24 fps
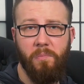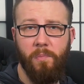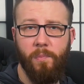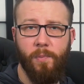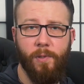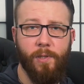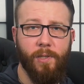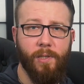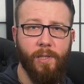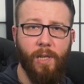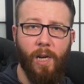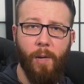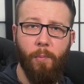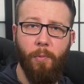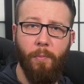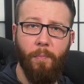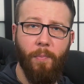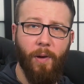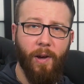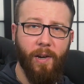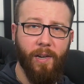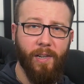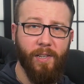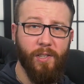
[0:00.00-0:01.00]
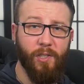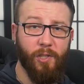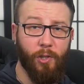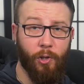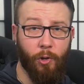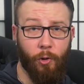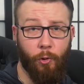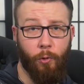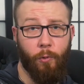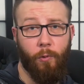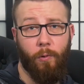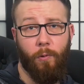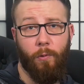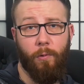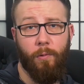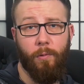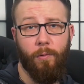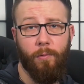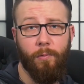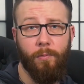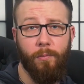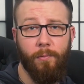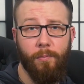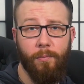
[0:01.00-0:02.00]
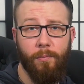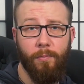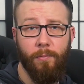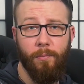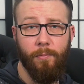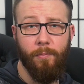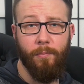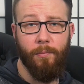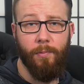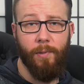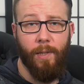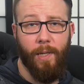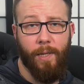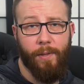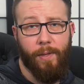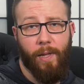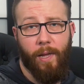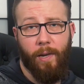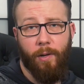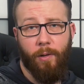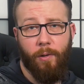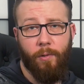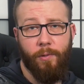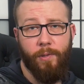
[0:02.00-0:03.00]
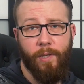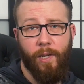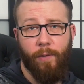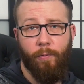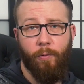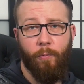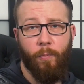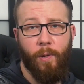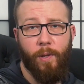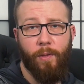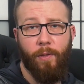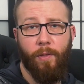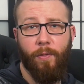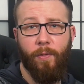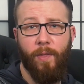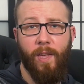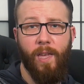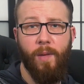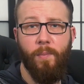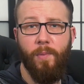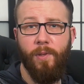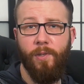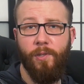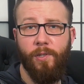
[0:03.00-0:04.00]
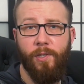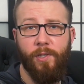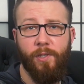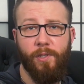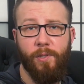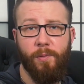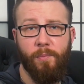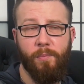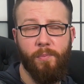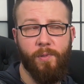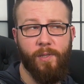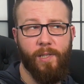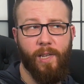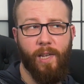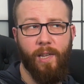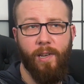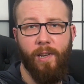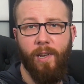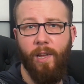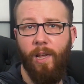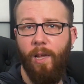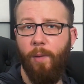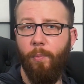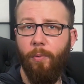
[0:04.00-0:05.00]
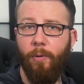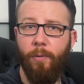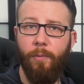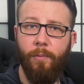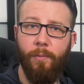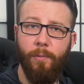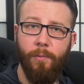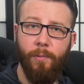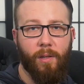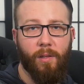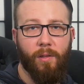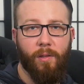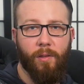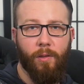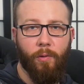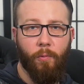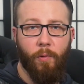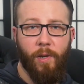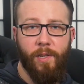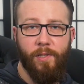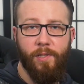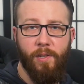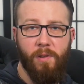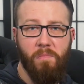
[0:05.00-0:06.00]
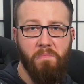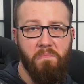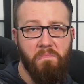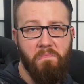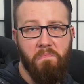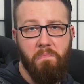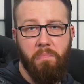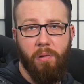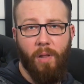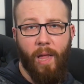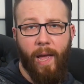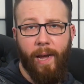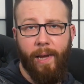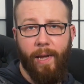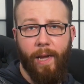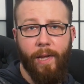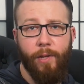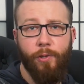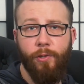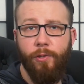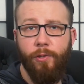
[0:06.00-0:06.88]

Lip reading: Cyberpunk is cool. And that holds even when the theme is just skin deep. The reason Black